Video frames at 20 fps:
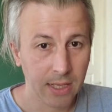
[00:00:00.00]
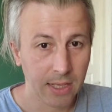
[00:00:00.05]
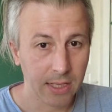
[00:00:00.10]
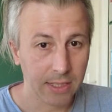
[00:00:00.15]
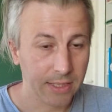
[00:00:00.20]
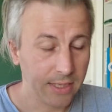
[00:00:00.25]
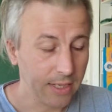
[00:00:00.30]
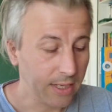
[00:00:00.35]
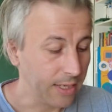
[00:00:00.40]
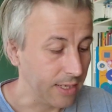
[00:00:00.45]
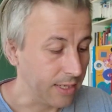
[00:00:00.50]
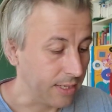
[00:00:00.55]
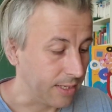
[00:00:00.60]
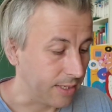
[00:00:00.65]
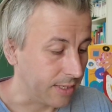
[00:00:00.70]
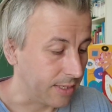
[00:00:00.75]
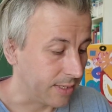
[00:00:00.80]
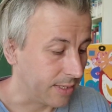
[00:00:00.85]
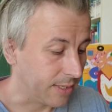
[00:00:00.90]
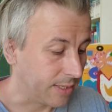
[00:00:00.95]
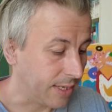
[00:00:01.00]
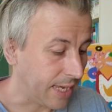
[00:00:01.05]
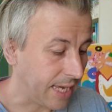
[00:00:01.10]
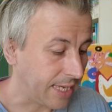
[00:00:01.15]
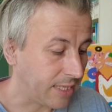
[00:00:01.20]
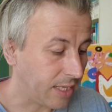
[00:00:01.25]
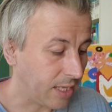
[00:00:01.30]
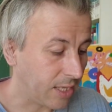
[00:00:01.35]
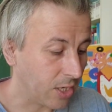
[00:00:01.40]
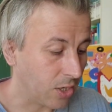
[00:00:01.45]
The
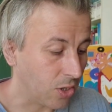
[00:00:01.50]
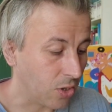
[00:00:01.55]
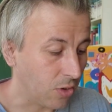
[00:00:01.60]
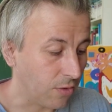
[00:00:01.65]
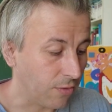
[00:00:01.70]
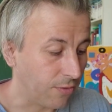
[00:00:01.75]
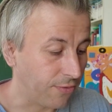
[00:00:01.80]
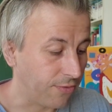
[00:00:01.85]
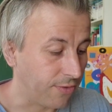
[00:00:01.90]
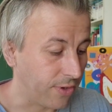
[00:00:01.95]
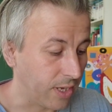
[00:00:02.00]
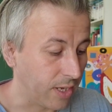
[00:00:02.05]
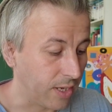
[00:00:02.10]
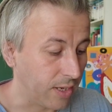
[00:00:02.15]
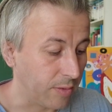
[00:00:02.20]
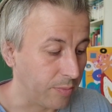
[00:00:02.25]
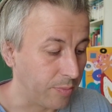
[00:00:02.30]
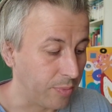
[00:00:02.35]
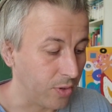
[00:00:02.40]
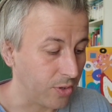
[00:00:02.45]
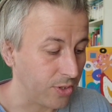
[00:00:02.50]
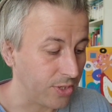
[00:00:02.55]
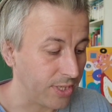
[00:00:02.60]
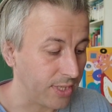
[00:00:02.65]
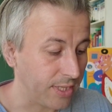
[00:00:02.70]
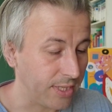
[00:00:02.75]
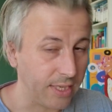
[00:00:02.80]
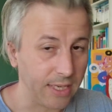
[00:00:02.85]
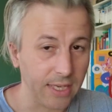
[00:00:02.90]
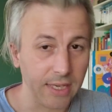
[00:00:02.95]
editor of
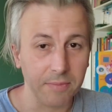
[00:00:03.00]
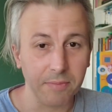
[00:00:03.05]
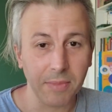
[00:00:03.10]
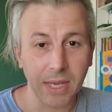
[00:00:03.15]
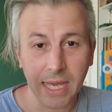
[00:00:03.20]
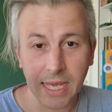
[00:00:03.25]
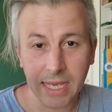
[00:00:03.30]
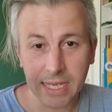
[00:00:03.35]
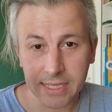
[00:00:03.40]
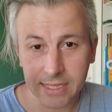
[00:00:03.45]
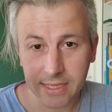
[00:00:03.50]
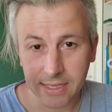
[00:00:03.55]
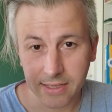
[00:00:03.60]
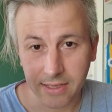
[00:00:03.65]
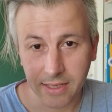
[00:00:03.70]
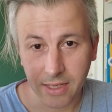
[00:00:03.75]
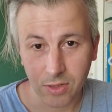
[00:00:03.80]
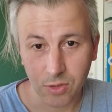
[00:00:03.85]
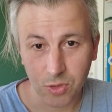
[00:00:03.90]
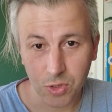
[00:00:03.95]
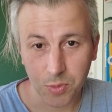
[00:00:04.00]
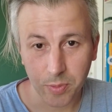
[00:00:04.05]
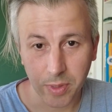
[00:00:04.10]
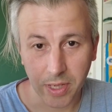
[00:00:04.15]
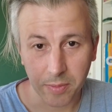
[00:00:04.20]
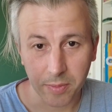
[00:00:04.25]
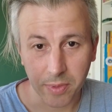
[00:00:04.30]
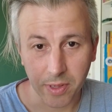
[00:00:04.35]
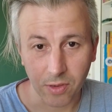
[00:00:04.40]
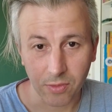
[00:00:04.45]
Postimees, the
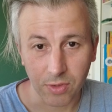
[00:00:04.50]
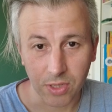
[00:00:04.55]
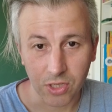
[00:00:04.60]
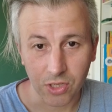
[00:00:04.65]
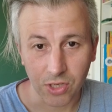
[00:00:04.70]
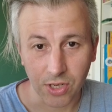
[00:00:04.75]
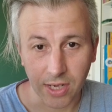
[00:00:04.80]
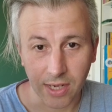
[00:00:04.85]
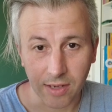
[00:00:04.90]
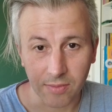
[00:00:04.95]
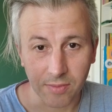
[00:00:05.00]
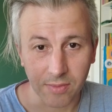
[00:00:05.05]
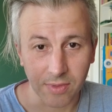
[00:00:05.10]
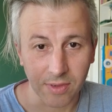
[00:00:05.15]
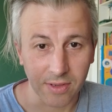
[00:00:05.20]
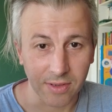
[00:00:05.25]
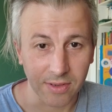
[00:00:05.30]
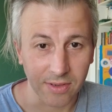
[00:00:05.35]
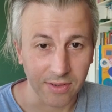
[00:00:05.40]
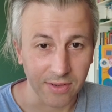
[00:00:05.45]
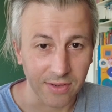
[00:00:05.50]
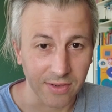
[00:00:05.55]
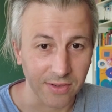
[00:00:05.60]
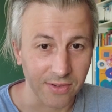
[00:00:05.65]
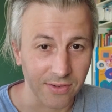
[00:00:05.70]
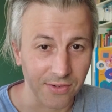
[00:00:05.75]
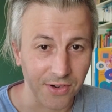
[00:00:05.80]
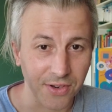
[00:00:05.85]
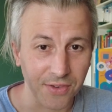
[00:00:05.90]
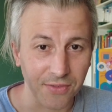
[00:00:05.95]
newspaper which
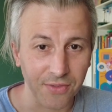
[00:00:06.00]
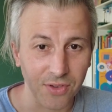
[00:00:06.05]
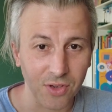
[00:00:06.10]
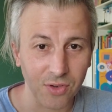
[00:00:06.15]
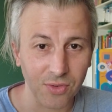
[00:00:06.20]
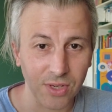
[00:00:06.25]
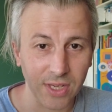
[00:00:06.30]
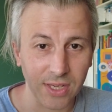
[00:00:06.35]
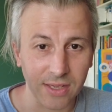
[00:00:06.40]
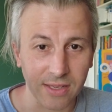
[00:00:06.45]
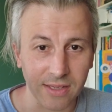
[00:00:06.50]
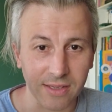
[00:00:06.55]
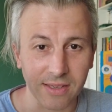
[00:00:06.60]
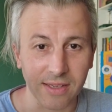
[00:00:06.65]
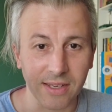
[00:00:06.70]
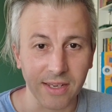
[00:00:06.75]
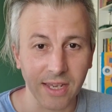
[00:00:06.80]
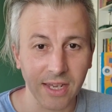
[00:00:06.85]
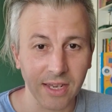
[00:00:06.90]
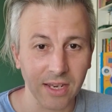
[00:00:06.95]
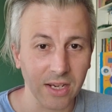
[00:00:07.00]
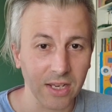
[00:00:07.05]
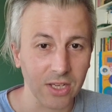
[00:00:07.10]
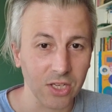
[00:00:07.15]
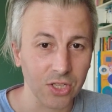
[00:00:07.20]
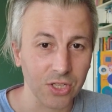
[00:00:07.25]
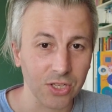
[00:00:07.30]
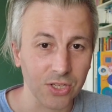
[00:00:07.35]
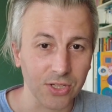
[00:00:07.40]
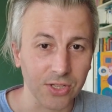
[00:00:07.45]
I'm reviewing in
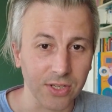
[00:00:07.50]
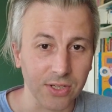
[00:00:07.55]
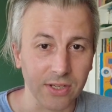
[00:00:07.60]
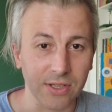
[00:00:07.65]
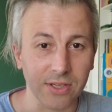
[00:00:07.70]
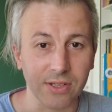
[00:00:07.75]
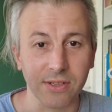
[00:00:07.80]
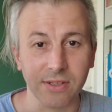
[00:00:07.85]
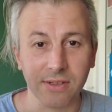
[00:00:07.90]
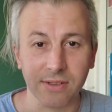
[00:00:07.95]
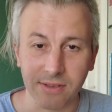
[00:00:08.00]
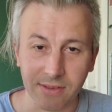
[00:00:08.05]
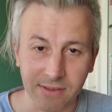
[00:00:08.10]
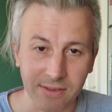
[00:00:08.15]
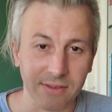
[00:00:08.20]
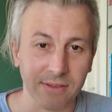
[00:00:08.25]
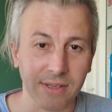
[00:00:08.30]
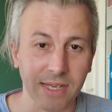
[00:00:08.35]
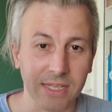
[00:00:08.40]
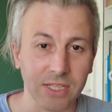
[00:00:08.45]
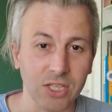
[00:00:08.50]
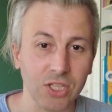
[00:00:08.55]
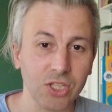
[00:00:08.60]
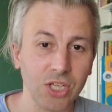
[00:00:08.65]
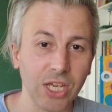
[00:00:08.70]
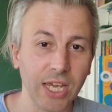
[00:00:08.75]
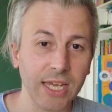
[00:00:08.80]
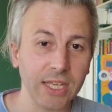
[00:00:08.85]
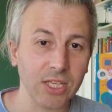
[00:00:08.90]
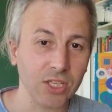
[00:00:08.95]
English, has
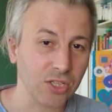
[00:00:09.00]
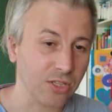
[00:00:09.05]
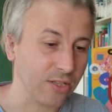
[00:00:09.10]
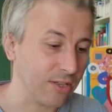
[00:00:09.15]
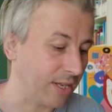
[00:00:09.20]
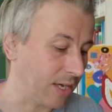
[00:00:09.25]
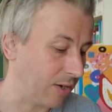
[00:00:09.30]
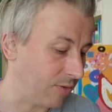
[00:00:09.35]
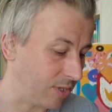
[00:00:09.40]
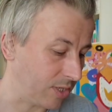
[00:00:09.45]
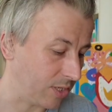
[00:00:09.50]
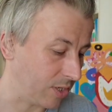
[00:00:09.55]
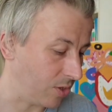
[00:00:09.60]
changed. Now is a